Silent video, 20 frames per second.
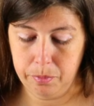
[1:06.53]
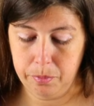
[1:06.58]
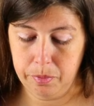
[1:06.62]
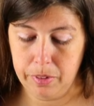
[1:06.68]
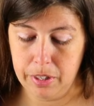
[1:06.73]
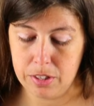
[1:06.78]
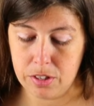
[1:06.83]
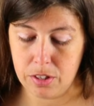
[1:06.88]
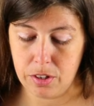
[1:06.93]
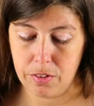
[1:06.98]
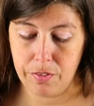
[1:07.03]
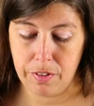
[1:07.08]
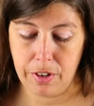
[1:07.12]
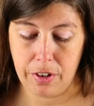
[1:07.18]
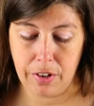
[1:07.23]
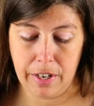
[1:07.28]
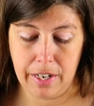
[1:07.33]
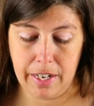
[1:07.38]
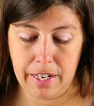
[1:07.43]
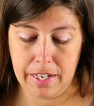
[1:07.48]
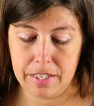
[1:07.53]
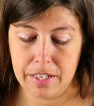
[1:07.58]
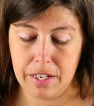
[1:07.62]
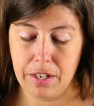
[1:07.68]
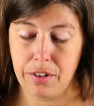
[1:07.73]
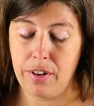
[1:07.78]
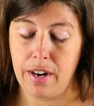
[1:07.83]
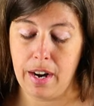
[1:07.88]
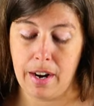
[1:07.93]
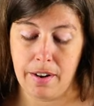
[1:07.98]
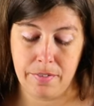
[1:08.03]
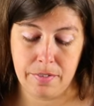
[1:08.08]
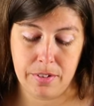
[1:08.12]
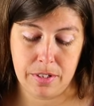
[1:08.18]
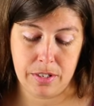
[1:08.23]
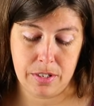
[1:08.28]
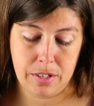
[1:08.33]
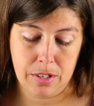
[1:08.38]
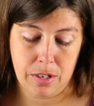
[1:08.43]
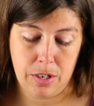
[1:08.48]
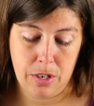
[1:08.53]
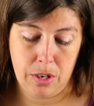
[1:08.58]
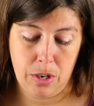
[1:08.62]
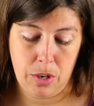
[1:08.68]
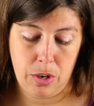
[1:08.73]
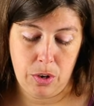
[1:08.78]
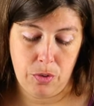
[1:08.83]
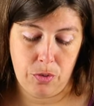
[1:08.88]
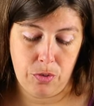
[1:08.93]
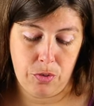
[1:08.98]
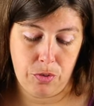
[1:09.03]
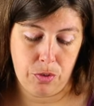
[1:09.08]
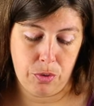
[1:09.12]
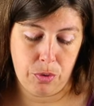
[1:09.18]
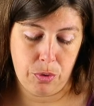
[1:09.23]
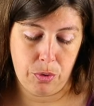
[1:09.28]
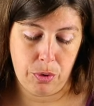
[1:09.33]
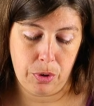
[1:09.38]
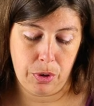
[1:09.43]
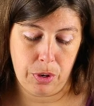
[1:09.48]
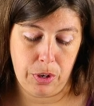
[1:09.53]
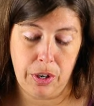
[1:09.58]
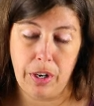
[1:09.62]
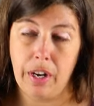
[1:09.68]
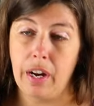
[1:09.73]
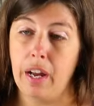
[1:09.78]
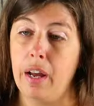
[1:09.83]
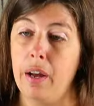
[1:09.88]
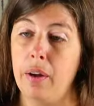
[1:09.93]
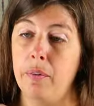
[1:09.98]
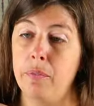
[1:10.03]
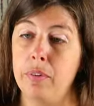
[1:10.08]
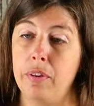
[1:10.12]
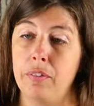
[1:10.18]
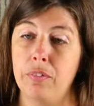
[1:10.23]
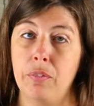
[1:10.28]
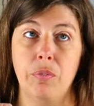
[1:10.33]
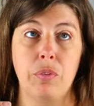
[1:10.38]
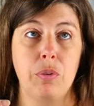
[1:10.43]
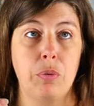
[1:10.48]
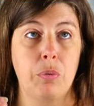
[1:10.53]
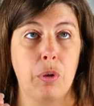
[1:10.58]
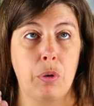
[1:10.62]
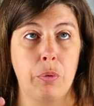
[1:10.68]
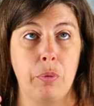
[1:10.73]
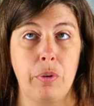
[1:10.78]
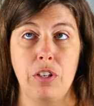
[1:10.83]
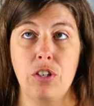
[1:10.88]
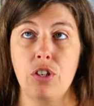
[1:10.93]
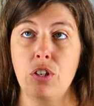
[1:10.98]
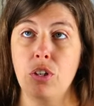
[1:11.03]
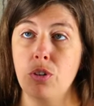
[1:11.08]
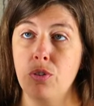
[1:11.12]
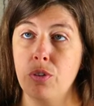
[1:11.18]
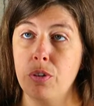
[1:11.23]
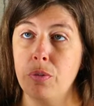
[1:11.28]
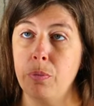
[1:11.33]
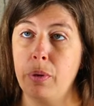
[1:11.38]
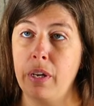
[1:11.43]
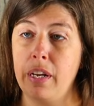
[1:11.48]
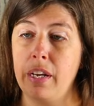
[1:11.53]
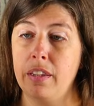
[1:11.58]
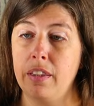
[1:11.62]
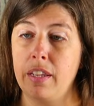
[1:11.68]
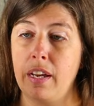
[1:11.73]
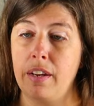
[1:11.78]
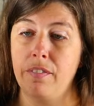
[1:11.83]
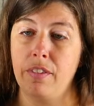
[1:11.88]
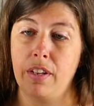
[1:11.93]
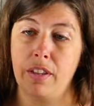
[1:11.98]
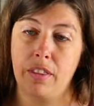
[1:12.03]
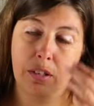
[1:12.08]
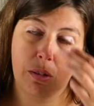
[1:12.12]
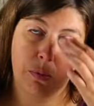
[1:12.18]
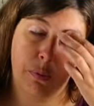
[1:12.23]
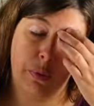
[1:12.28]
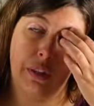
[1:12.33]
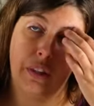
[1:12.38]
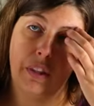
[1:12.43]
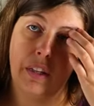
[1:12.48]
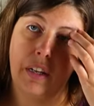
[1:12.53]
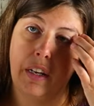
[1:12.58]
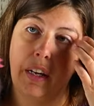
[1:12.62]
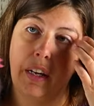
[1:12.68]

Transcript: These are very easy crafts for um, even to work with children with. I've done this with a